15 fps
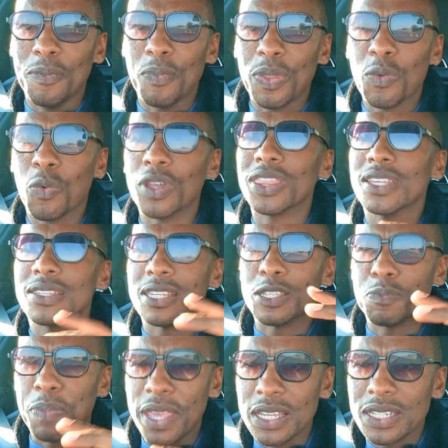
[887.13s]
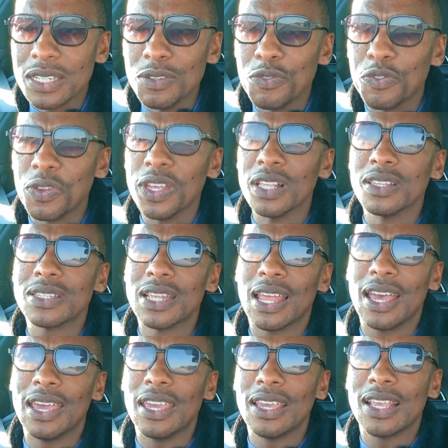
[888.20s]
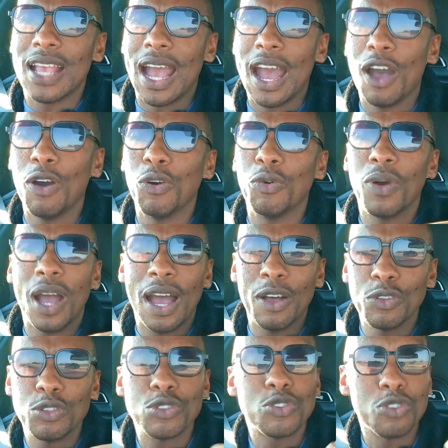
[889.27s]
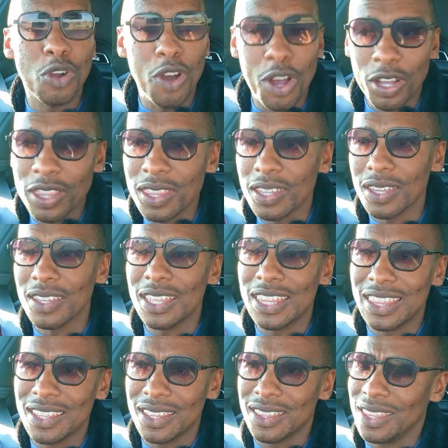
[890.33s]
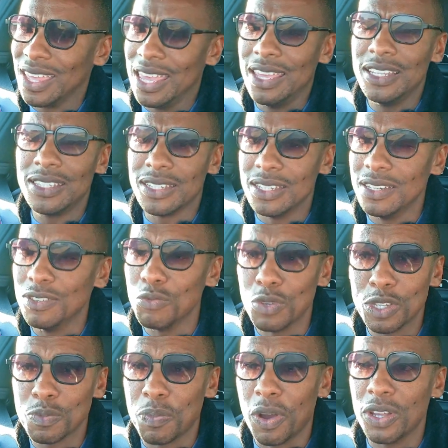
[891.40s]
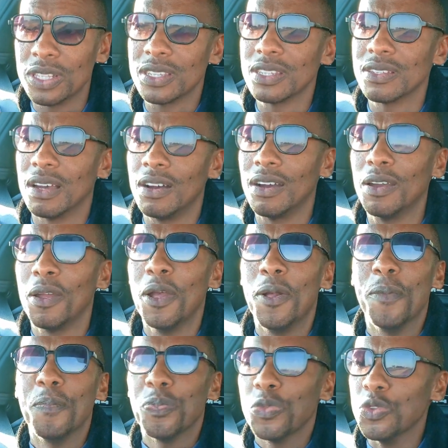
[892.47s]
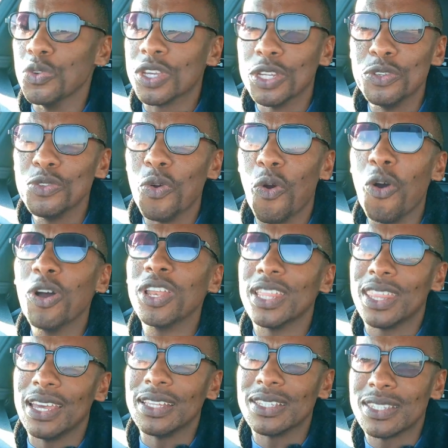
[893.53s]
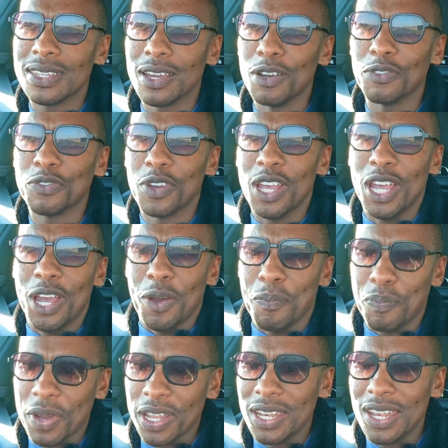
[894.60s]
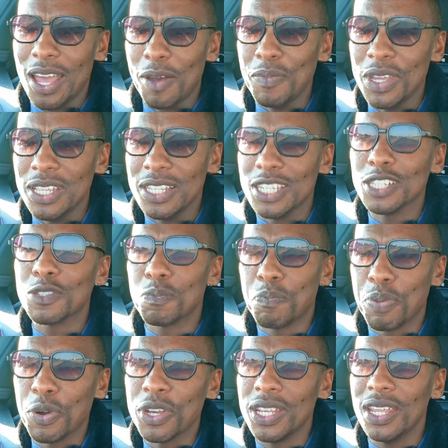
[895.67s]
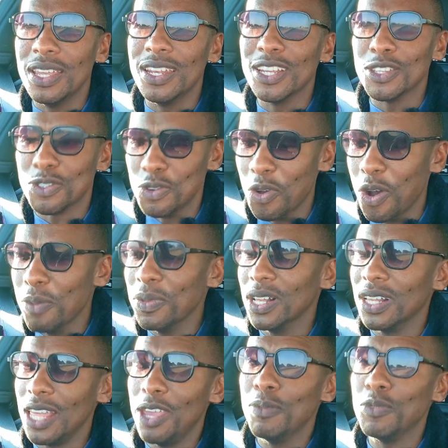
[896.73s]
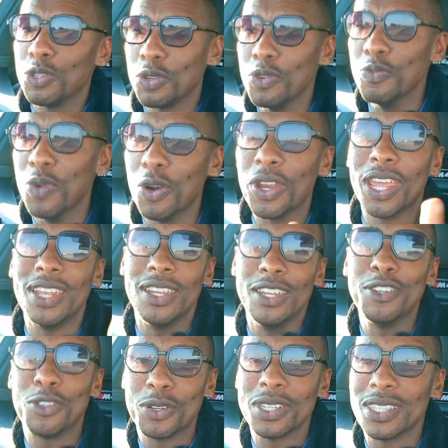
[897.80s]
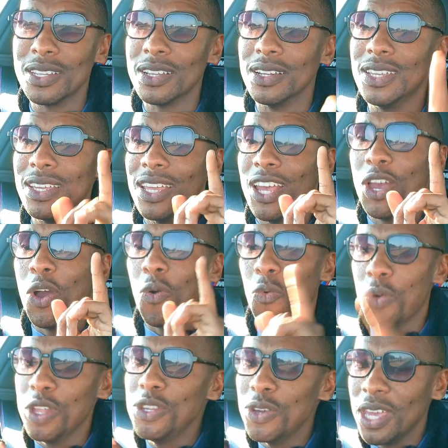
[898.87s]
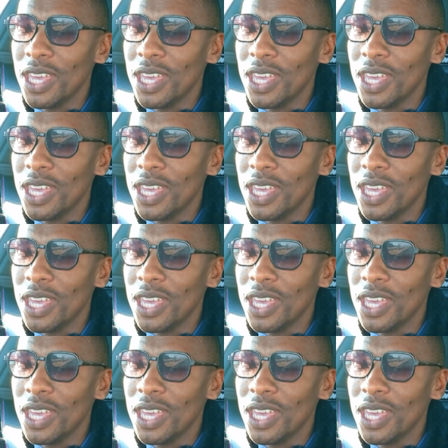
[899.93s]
what the suspension feels like, how strong the engine responses are. You can do all of that stuff. But I mean, just put in its normal M2 mode. And interestingly, when you